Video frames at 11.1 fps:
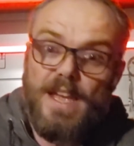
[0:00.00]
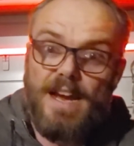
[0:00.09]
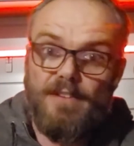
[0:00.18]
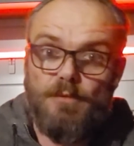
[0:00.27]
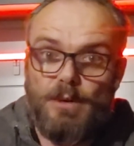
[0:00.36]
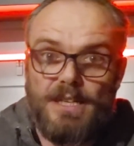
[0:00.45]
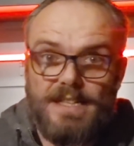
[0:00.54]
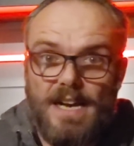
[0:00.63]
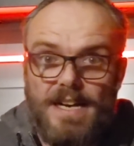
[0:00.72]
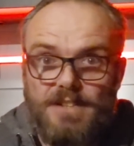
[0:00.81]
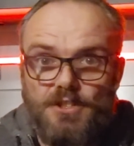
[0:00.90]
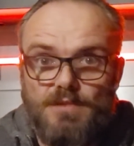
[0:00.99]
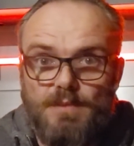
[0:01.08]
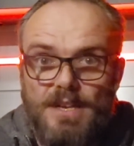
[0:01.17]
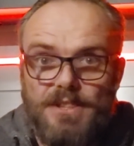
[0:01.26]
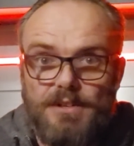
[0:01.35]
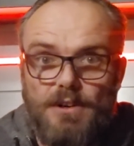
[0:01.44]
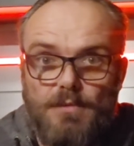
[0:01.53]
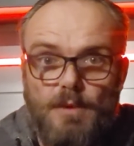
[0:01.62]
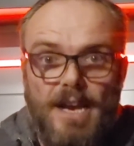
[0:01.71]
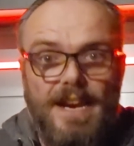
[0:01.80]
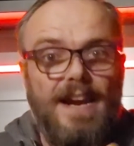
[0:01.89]
everybody kind of just went their own
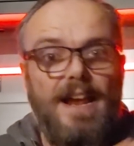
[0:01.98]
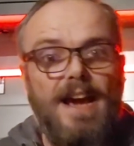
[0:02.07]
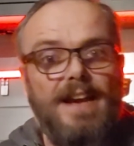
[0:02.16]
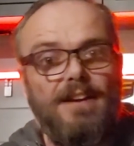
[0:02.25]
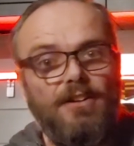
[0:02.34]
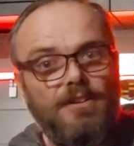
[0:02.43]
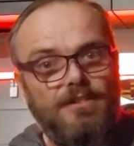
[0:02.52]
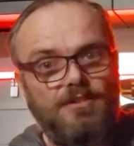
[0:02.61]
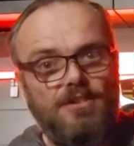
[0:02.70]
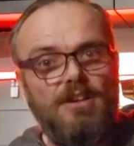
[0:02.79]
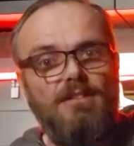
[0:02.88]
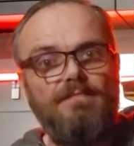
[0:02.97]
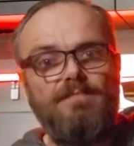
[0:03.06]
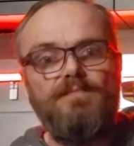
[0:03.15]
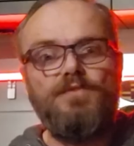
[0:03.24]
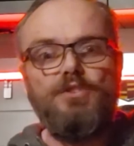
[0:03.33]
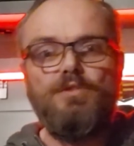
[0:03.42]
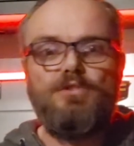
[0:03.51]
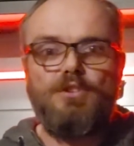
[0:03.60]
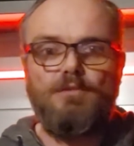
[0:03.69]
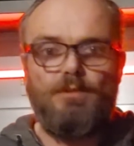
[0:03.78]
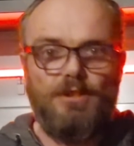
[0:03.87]
way. And I heard some
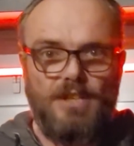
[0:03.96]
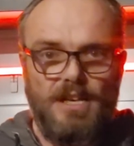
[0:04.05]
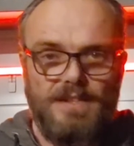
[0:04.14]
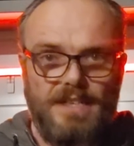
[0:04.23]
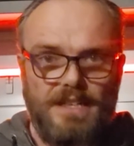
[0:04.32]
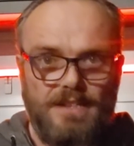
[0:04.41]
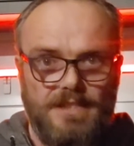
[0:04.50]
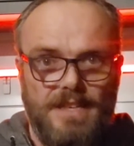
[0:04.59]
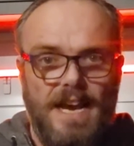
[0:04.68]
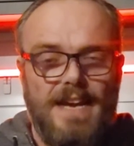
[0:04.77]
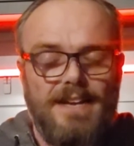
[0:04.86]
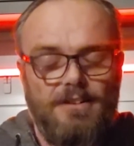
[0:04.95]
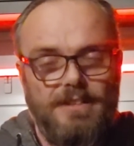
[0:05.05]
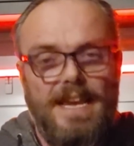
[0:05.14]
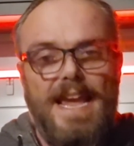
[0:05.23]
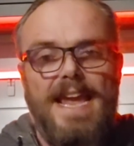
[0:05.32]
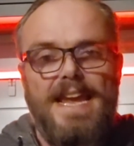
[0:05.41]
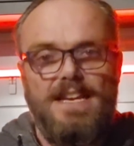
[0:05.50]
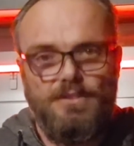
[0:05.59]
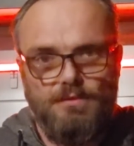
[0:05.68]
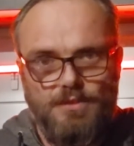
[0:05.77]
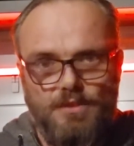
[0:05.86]
YouTubers on there today. I heard a
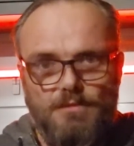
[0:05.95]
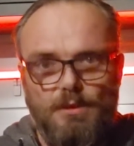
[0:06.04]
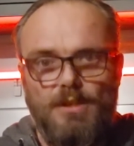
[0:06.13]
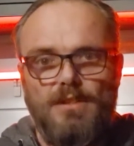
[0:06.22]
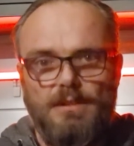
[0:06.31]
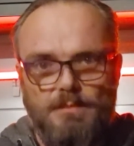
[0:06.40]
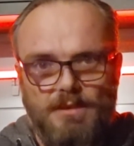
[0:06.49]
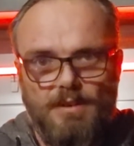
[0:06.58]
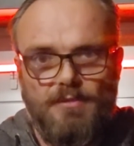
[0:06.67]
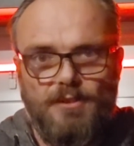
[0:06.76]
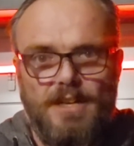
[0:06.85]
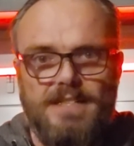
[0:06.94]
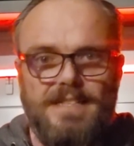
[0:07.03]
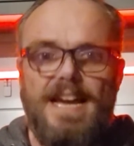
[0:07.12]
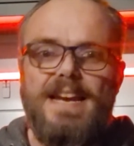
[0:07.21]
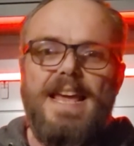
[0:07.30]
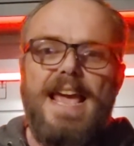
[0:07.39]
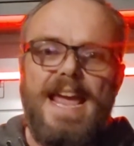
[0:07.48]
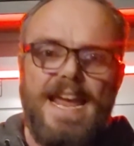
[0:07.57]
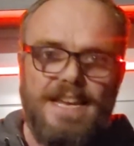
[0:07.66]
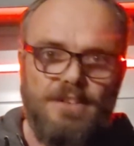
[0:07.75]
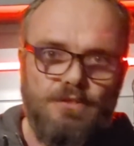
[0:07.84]
YouTuber, let me rephrase that,
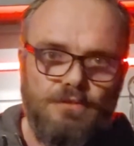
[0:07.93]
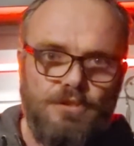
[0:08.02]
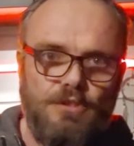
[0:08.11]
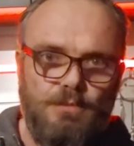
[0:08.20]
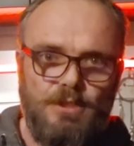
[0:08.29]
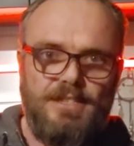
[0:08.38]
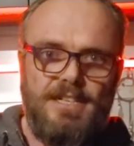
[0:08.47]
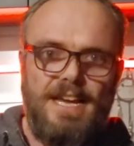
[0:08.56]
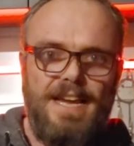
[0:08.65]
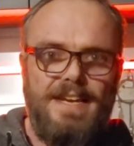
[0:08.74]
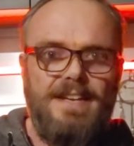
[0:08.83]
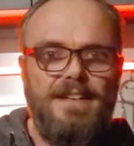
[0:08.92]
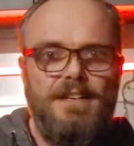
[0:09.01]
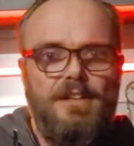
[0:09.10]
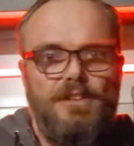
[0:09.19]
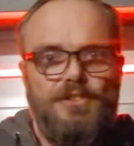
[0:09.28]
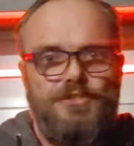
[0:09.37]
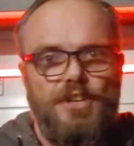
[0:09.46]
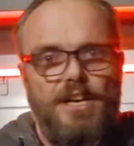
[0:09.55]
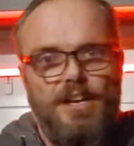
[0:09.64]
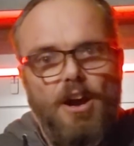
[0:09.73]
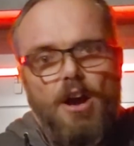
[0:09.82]
a YouTuber today
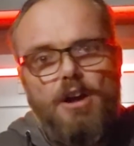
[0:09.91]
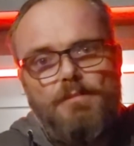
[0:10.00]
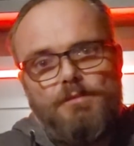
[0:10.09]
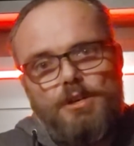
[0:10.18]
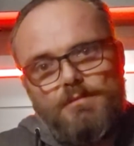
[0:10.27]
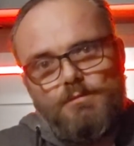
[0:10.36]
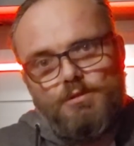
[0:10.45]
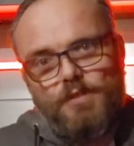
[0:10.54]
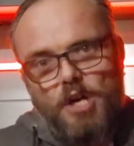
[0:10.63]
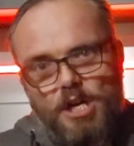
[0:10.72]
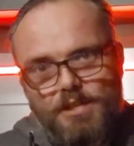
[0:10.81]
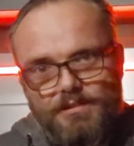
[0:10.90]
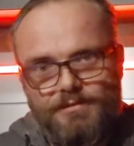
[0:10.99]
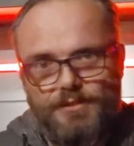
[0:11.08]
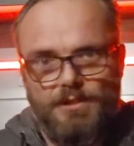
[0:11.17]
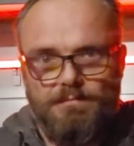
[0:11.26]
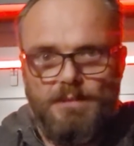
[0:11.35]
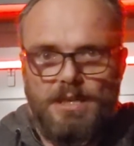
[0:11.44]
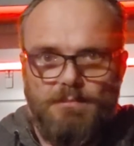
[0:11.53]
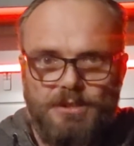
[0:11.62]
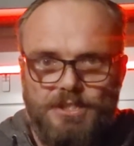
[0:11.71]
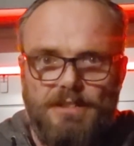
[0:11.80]
say, oh, I'm going to move on from
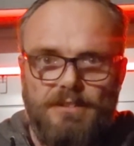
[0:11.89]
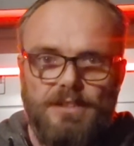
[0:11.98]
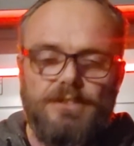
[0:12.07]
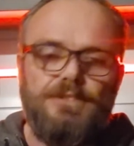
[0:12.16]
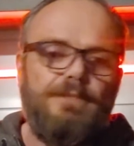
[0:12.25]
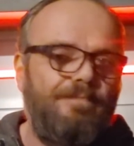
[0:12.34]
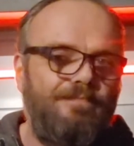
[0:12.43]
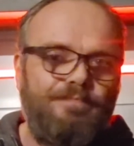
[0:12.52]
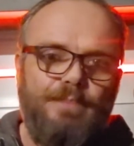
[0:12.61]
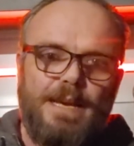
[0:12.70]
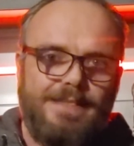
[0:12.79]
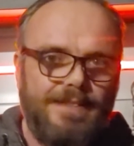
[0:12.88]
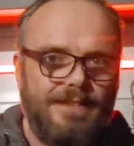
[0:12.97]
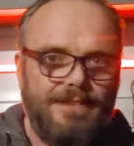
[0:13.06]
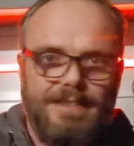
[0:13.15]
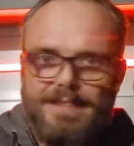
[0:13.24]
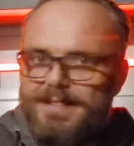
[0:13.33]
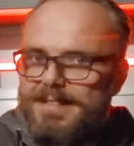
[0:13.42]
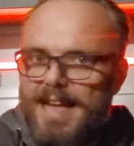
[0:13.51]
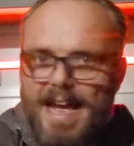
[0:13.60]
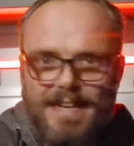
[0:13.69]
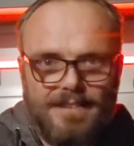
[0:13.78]
metamaterials. Basically
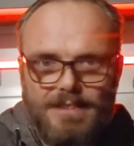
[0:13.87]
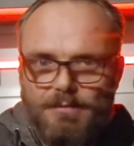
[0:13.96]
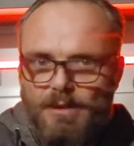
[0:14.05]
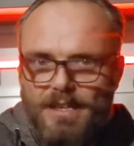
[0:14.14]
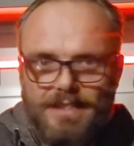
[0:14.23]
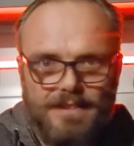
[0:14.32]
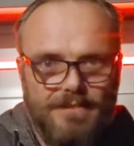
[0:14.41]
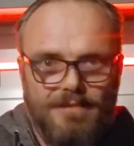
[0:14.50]
exactly what